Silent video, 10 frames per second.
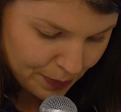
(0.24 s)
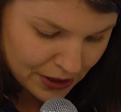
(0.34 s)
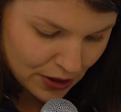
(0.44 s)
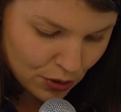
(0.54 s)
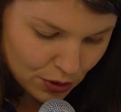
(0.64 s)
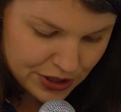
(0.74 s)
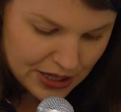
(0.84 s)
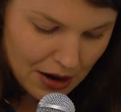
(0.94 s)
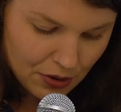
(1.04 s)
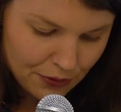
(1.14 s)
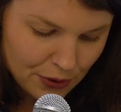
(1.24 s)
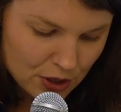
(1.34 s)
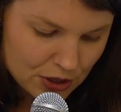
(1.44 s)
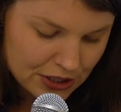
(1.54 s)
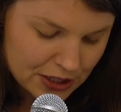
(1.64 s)
Peter Huessy, our
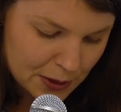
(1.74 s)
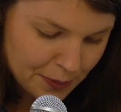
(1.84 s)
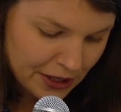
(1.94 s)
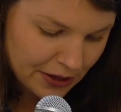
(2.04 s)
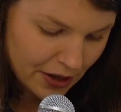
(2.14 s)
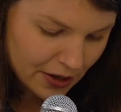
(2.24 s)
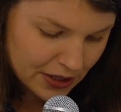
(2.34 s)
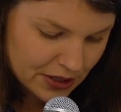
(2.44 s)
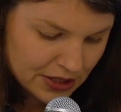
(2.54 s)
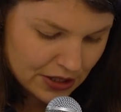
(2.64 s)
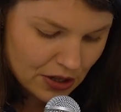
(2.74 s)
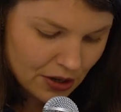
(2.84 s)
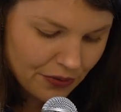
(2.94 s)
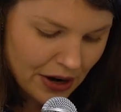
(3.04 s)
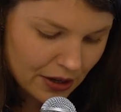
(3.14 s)
first speaker, is
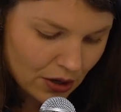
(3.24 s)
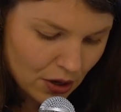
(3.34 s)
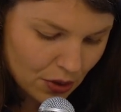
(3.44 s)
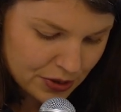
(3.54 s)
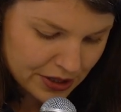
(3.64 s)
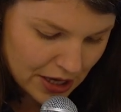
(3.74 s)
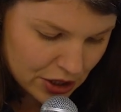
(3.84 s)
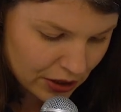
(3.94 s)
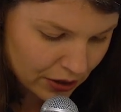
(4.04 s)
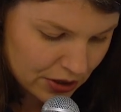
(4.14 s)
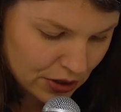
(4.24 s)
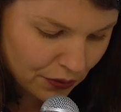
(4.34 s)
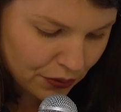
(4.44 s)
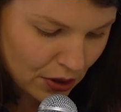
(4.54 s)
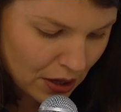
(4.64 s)
senior fellow of the National
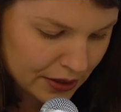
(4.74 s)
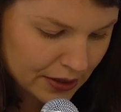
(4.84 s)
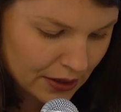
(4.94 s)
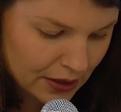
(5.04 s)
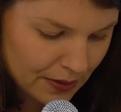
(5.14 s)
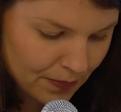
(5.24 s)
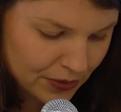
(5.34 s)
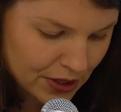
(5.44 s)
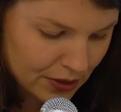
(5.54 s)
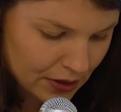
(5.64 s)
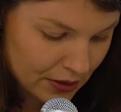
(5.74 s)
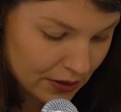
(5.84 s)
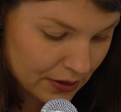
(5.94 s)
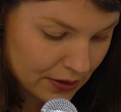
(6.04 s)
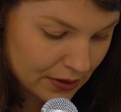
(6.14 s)
Institute for the
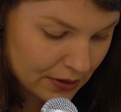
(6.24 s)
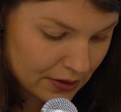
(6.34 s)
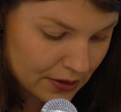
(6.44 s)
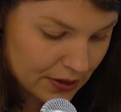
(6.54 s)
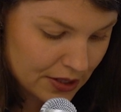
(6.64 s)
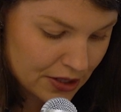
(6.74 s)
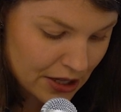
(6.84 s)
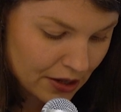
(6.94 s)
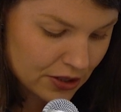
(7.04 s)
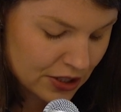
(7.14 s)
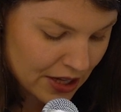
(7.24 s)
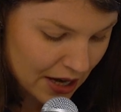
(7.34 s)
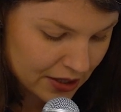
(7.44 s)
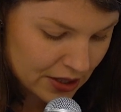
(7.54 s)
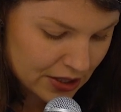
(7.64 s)
Deterrence
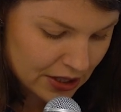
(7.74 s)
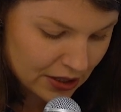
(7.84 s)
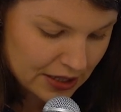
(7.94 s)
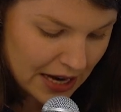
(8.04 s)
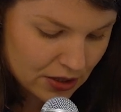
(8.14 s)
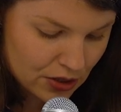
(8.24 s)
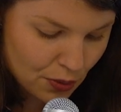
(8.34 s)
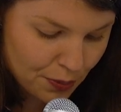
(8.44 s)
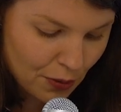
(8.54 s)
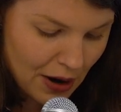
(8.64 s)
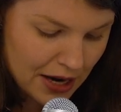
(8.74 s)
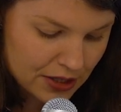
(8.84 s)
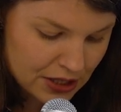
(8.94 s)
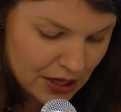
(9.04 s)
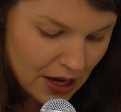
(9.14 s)
Studies, think tanks who
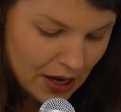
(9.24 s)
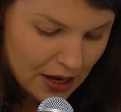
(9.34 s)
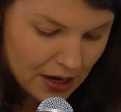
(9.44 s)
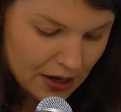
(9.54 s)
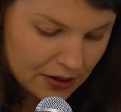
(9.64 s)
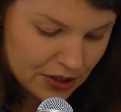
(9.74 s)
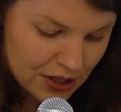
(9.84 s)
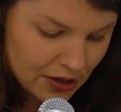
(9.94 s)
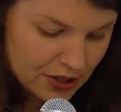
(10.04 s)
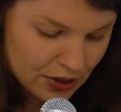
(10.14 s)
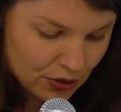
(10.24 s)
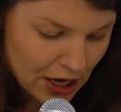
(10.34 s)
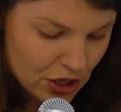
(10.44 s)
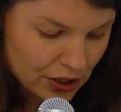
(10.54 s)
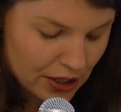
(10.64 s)
provides deterrence
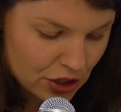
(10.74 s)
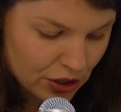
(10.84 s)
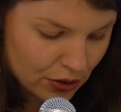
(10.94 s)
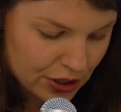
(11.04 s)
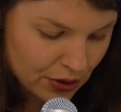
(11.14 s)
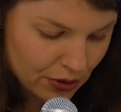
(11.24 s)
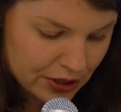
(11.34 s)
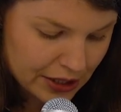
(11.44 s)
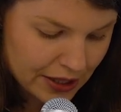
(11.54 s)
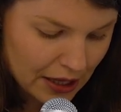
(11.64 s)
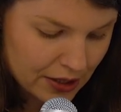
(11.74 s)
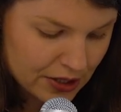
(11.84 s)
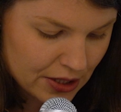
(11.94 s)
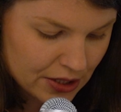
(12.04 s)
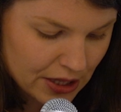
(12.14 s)
education, national security
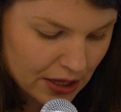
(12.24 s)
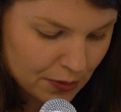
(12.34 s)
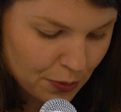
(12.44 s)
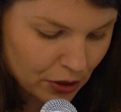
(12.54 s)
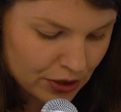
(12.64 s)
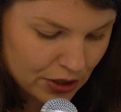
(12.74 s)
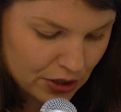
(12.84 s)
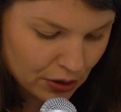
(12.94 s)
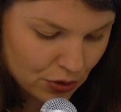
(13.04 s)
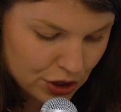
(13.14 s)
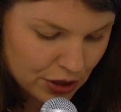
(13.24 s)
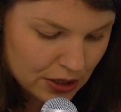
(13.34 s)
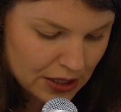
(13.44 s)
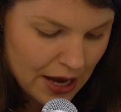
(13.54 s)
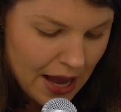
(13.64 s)
analysis, and policy solutions.